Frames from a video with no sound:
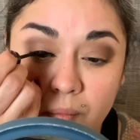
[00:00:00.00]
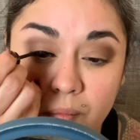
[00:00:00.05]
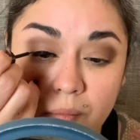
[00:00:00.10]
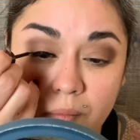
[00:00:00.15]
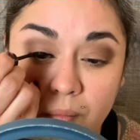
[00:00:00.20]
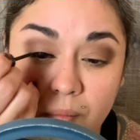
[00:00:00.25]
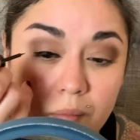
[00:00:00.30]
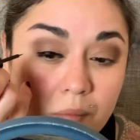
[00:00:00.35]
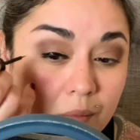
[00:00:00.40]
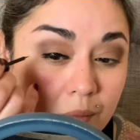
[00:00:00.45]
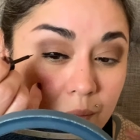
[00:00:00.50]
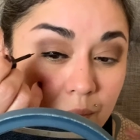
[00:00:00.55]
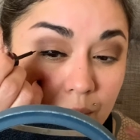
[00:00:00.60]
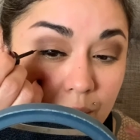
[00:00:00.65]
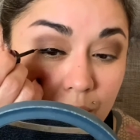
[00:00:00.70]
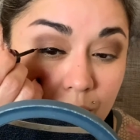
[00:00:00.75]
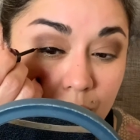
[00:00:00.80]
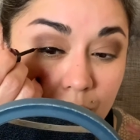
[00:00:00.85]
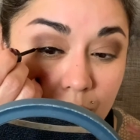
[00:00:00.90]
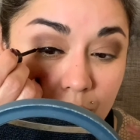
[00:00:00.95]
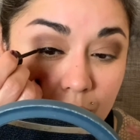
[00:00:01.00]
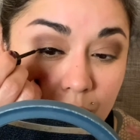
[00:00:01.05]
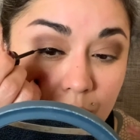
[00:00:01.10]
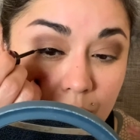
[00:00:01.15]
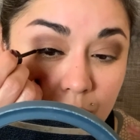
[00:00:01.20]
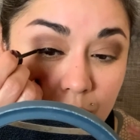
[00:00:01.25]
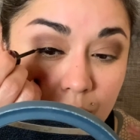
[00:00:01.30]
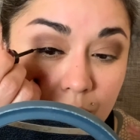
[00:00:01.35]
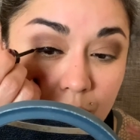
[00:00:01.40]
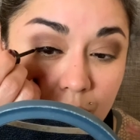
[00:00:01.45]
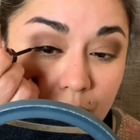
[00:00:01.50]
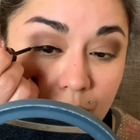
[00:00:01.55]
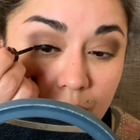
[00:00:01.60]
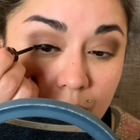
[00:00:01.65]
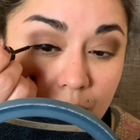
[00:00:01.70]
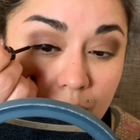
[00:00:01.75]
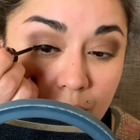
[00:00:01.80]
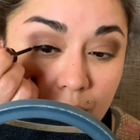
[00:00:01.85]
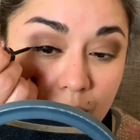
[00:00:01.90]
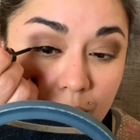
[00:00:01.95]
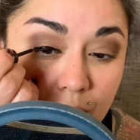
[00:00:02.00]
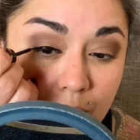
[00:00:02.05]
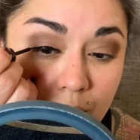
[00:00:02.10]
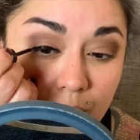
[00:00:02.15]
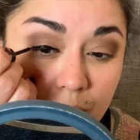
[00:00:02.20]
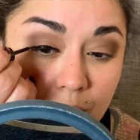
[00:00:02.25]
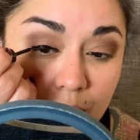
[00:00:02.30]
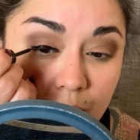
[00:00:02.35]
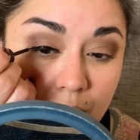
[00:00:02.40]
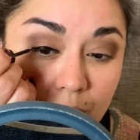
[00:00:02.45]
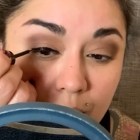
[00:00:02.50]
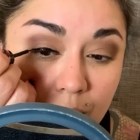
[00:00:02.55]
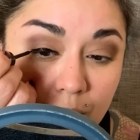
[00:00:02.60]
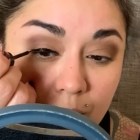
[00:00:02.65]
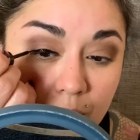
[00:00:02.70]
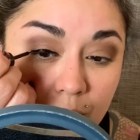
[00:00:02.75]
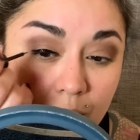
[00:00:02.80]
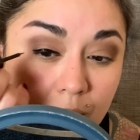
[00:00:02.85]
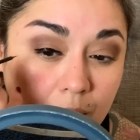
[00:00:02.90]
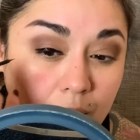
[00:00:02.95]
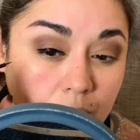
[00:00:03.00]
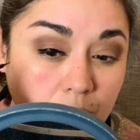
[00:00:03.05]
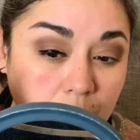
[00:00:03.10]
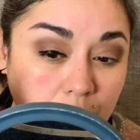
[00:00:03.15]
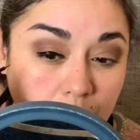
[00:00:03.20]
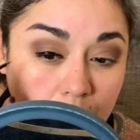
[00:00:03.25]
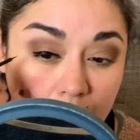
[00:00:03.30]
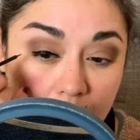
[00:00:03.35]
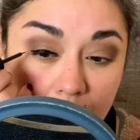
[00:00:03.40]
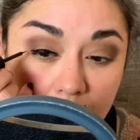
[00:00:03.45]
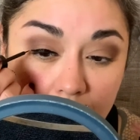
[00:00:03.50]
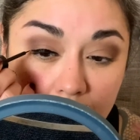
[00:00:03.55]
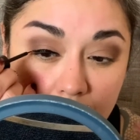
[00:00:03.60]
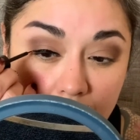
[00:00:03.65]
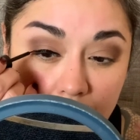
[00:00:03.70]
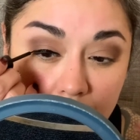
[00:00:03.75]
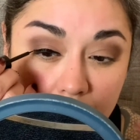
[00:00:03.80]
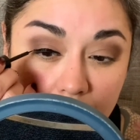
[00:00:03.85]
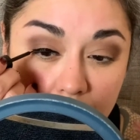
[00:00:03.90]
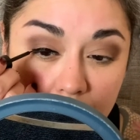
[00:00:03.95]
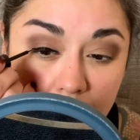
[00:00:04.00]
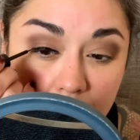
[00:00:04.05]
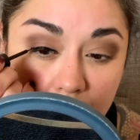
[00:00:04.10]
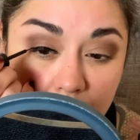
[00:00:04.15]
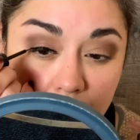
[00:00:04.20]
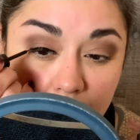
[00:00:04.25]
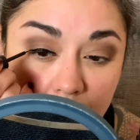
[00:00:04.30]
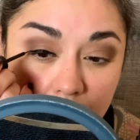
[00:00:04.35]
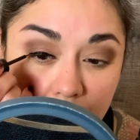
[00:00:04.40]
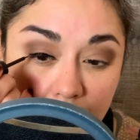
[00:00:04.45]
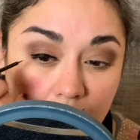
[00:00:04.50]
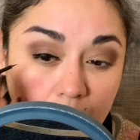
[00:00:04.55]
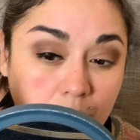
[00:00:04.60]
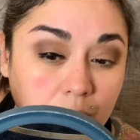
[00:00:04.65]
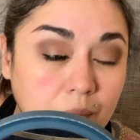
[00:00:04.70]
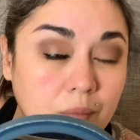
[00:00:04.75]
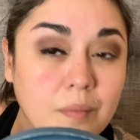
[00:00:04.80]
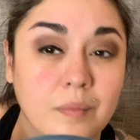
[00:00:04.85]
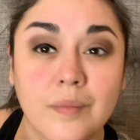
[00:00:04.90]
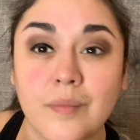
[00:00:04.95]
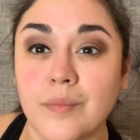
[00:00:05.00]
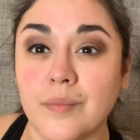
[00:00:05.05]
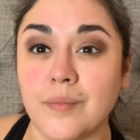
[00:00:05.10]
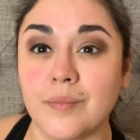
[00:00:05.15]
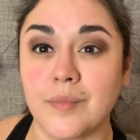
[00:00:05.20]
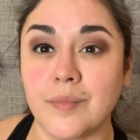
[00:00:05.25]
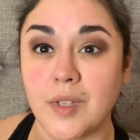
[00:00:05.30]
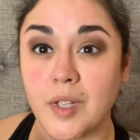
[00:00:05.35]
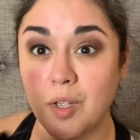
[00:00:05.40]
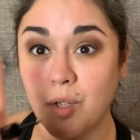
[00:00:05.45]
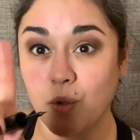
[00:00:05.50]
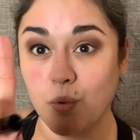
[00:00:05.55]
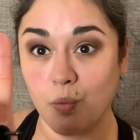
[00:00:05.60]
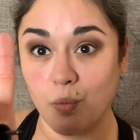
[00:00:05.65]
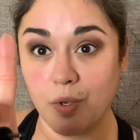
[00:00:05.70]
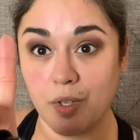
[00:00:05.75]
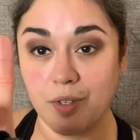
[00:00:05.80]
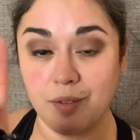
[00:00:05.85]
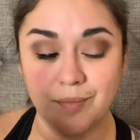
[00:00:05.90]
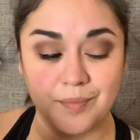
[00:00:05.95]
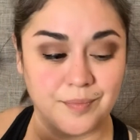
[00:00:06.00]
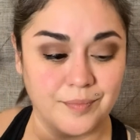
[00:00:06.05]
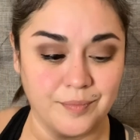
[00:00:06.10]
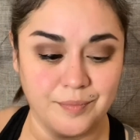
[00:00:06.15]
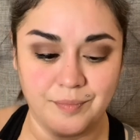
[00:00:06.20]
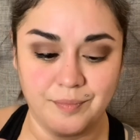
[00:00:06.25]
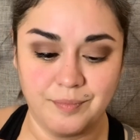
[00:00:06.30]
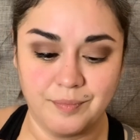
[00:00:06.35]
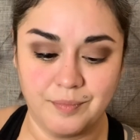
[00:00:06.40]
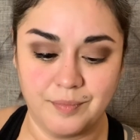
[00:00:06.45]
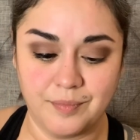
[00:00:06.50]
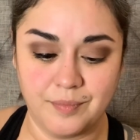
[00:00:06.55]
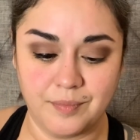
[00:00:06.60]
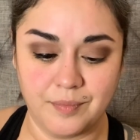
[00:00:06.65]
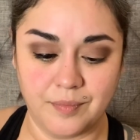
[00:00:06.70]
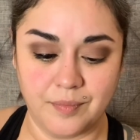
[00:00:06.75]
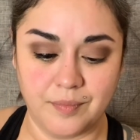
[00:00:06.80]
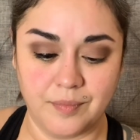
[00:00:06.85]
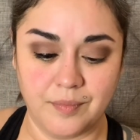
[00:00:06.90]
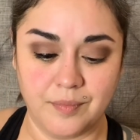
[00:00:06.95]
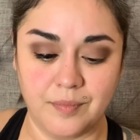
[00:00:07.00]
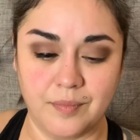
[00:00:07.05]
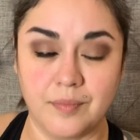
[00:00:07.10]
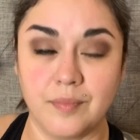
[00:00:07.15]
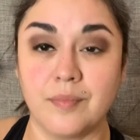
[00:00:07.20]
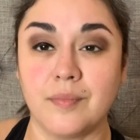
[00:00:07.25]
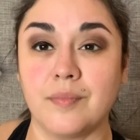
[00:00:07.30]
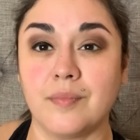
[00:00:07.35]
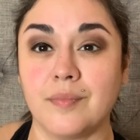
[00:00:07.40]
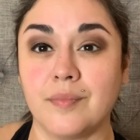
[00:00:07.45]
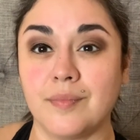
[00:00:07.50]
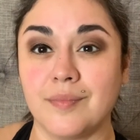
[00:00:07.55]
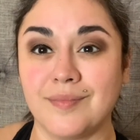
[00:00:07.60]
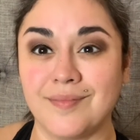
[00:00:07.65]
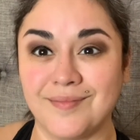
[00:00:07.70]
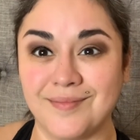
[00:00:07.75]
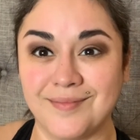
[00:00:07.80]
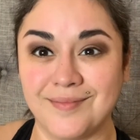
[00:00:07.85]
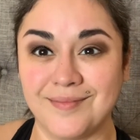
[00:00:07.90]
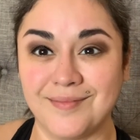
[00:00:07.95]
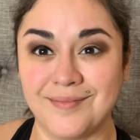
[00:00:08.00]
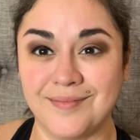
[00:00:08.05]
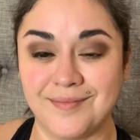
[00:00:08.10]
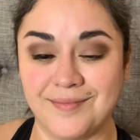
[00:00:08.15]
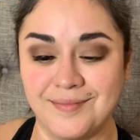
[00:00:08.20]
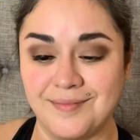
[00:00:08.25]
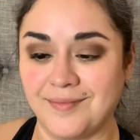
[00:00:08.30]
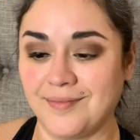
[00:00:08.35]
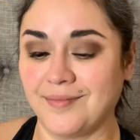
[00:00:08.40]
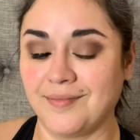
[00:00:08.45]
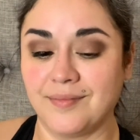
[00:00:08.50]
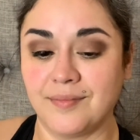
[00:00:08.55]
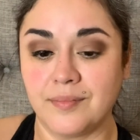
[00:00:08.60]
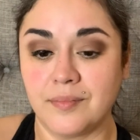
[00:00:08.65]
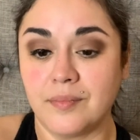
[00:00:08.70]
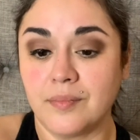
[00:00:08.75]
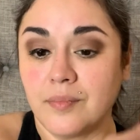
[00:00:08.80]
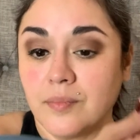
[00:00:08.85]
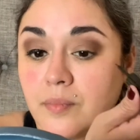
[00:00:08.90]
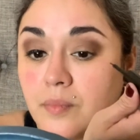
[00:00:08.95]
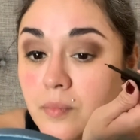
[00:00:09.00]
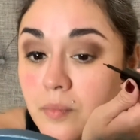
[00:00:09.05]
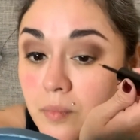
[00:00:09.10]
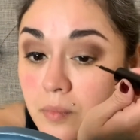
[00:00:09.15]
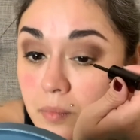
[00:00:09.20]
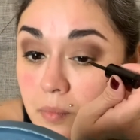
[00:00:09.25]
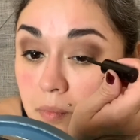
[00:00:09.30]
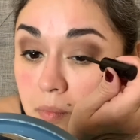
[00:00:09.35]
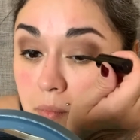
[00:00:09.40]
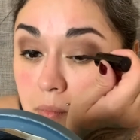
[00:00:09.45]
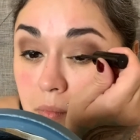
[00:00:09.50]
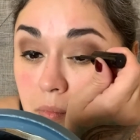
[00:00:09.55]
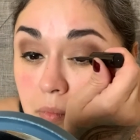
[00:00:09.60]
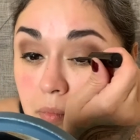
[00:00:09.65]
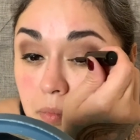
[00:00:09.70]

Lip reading: And what I like to do is I apply the first coat and then I go on to do something else on my face. And I think I'll do the foundation next.